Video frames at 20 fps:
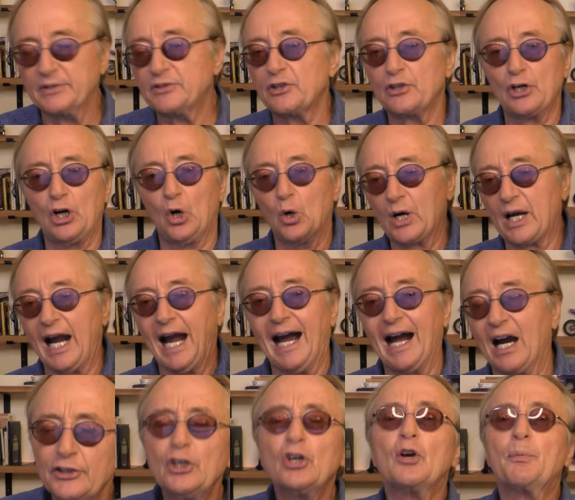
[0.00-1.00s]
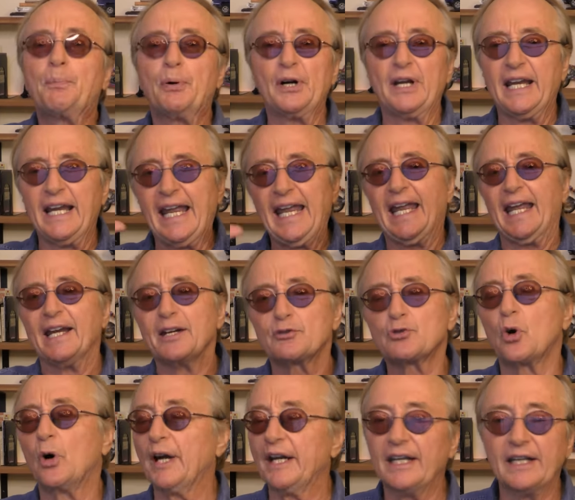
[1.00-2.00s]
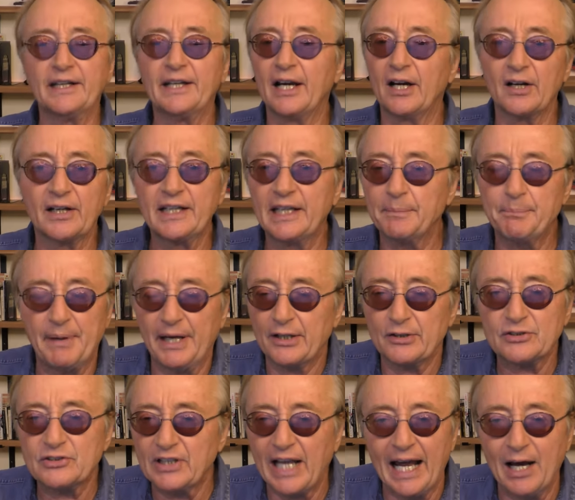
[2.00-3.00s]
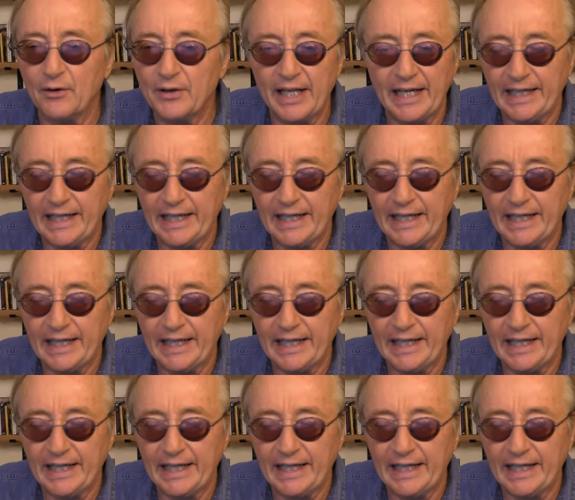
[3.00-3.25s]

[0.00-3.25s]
It's an old car. You could put an Android in there and get better sound